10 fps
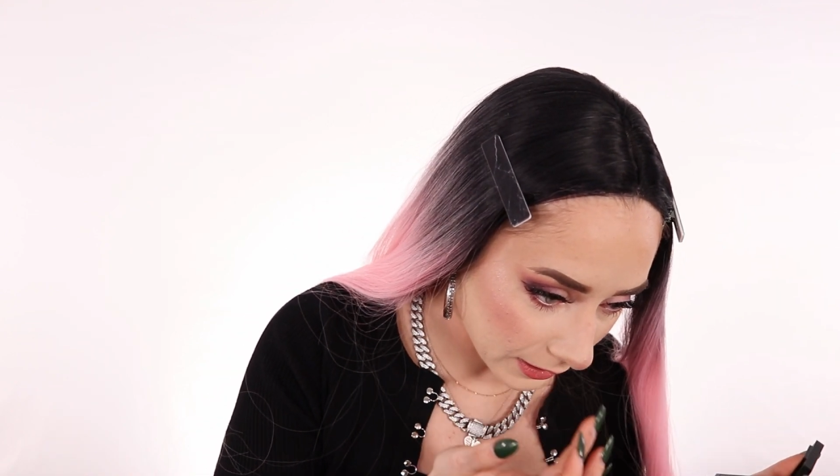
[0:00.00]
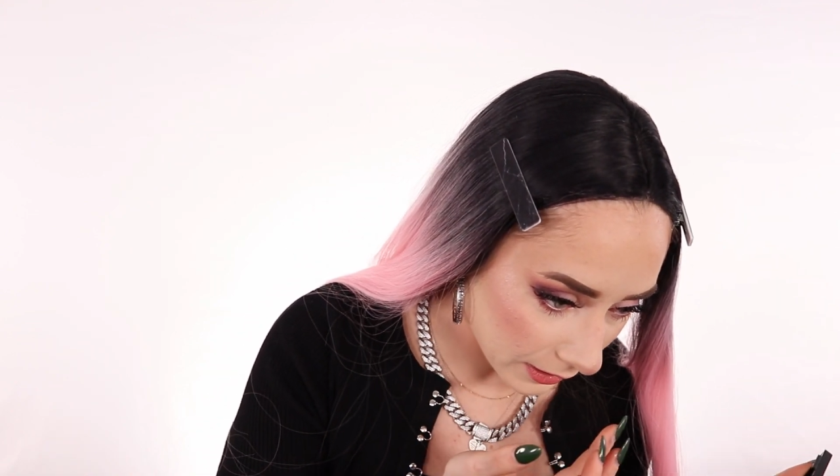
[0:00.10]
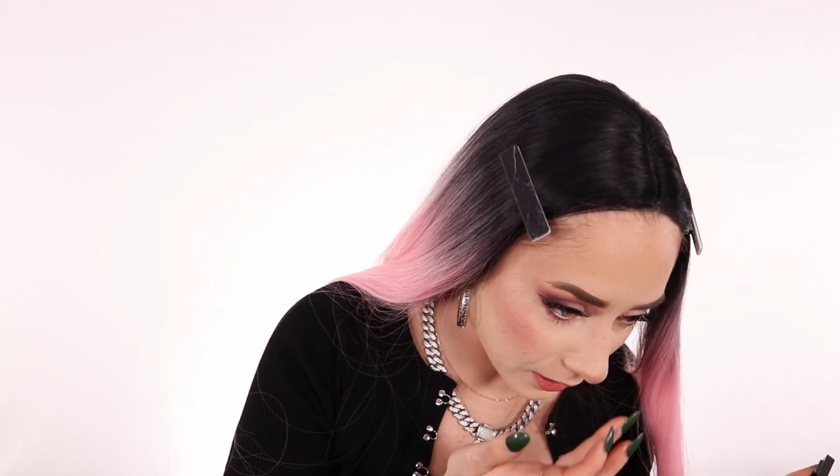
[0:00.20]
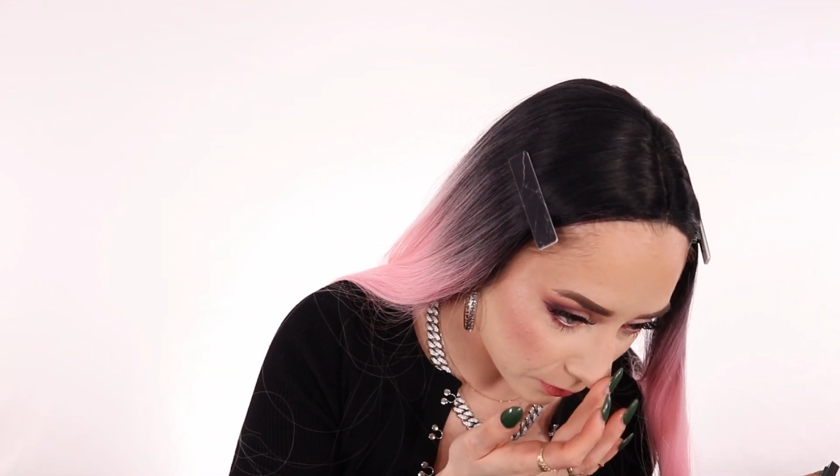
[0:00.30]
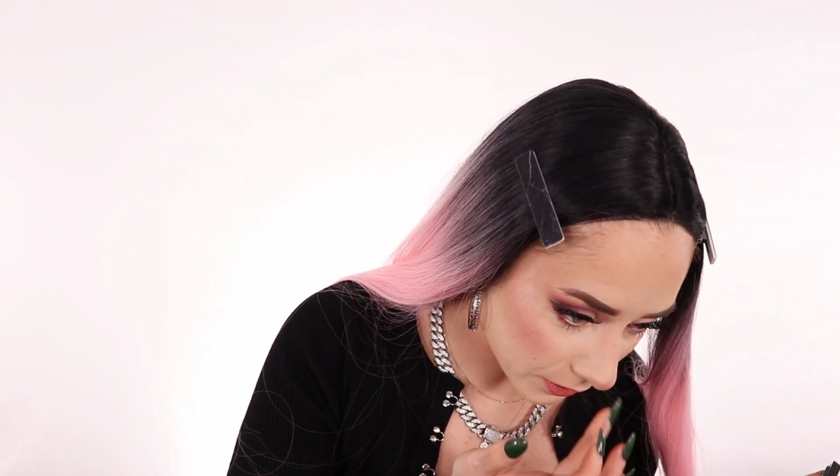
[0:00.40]

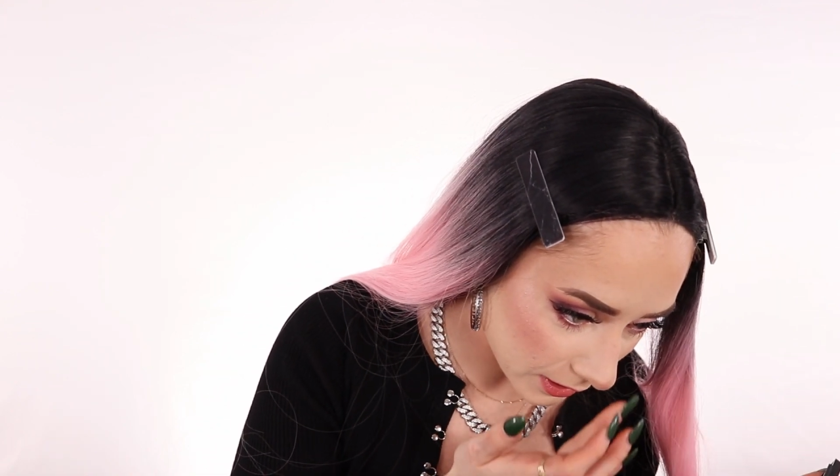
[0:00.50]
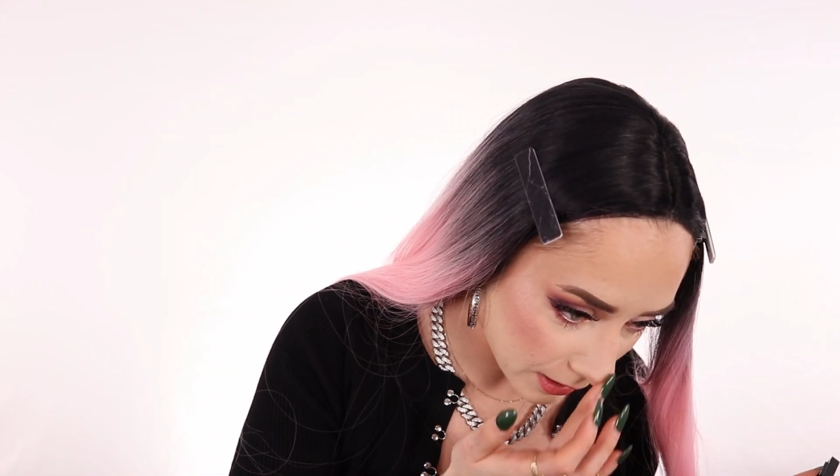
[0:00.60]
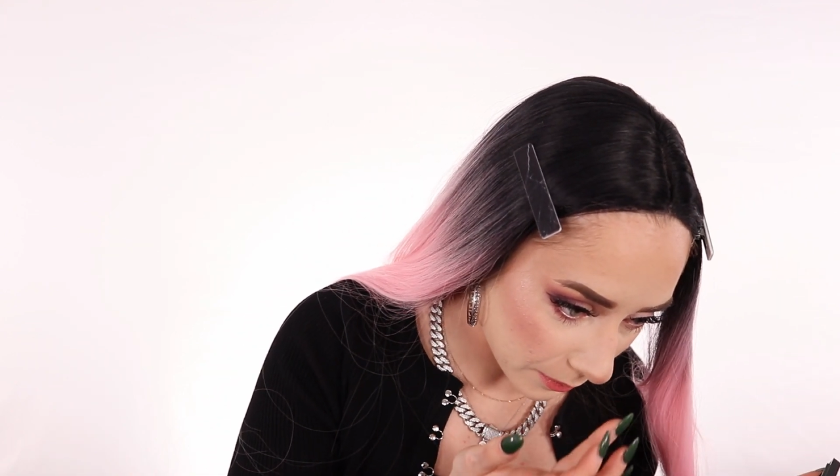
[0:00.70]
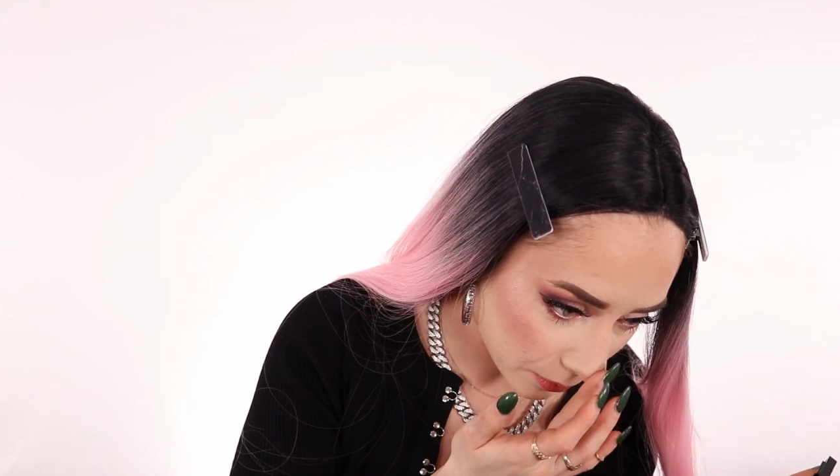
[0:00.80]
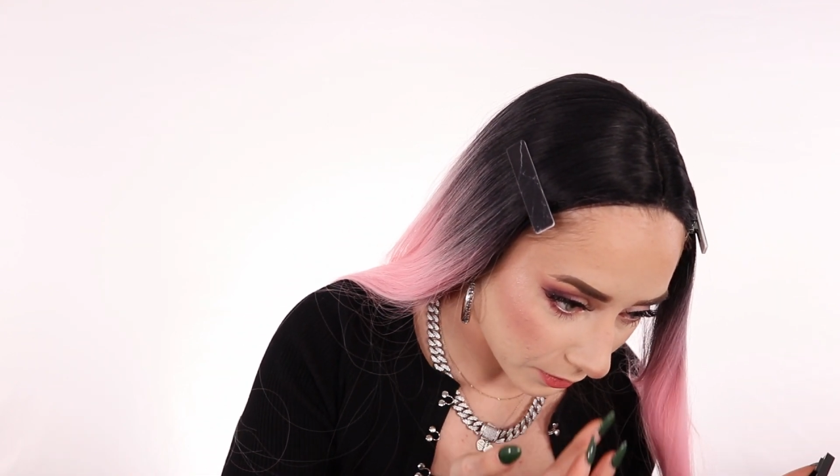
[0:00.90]
here, for
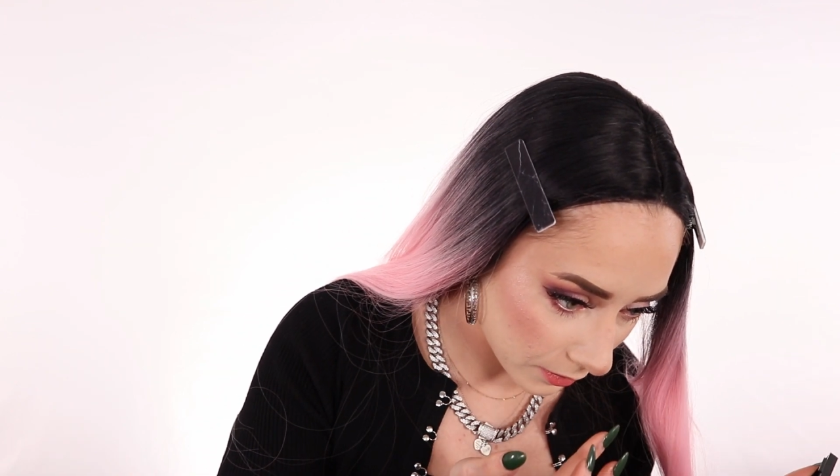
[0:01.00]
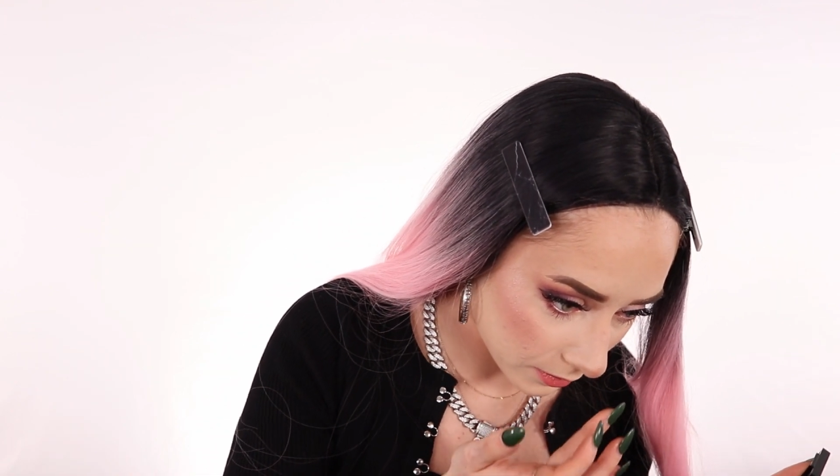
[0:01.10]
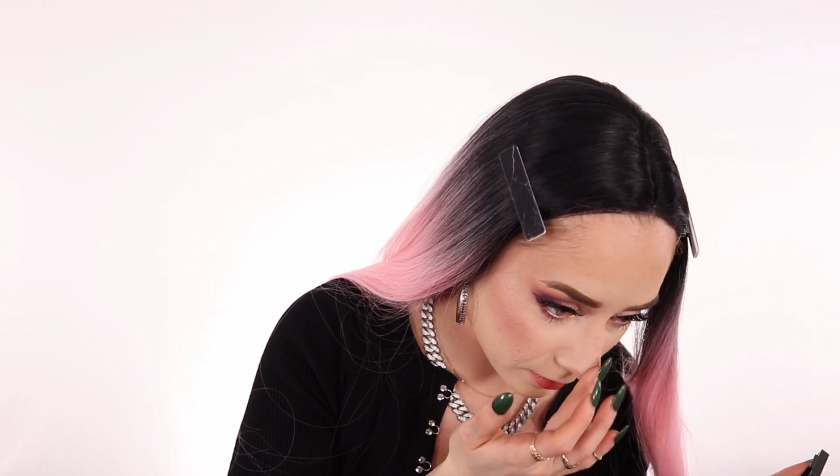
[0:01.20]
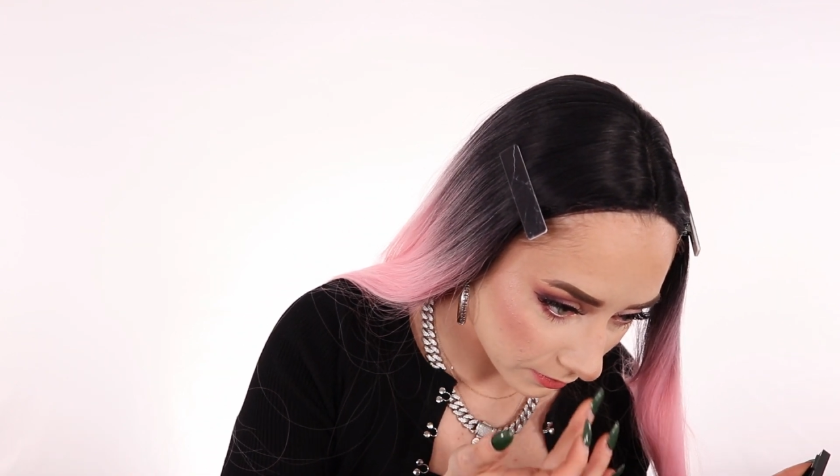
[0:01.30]
example.